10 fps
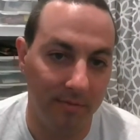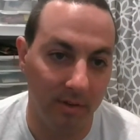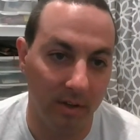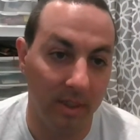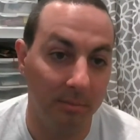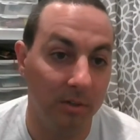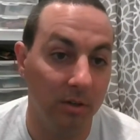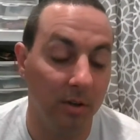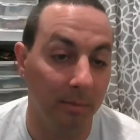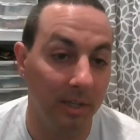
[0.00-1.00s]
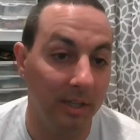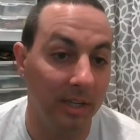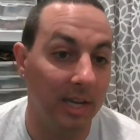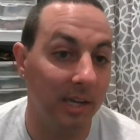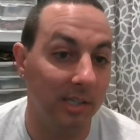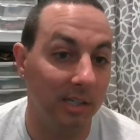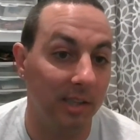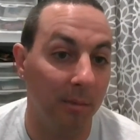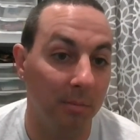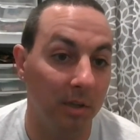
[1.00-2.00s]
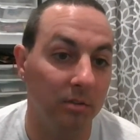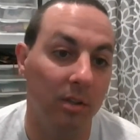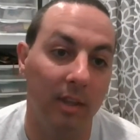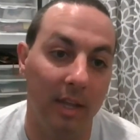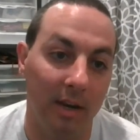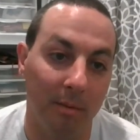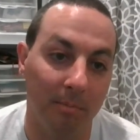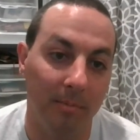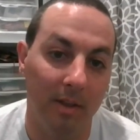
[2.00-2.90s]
for them to completely digest that meal, so they end up